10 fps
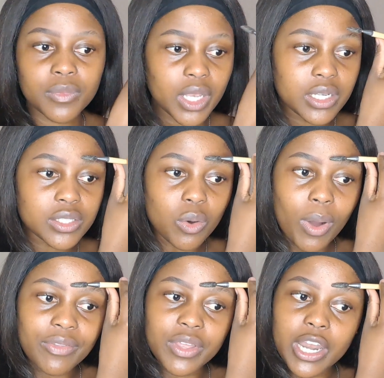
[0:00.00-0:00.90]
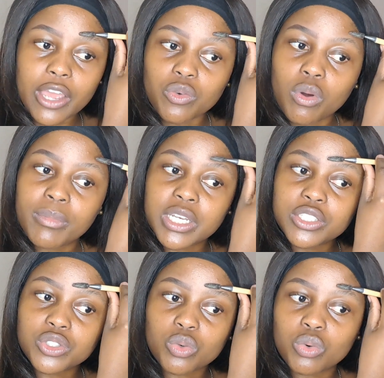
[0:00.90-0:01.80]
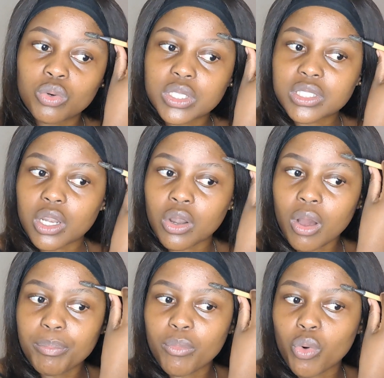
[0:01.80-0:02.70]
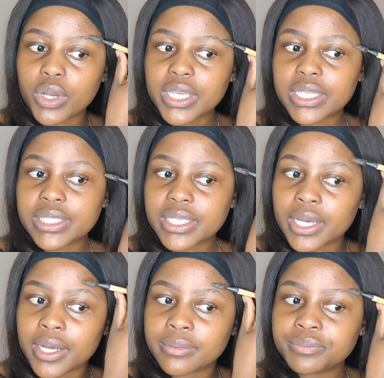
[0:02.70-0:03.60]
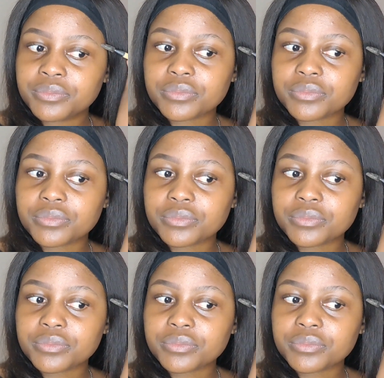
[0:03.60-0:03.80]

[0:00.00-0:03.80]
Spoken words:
is the one that I normally do. It's a lot more easier,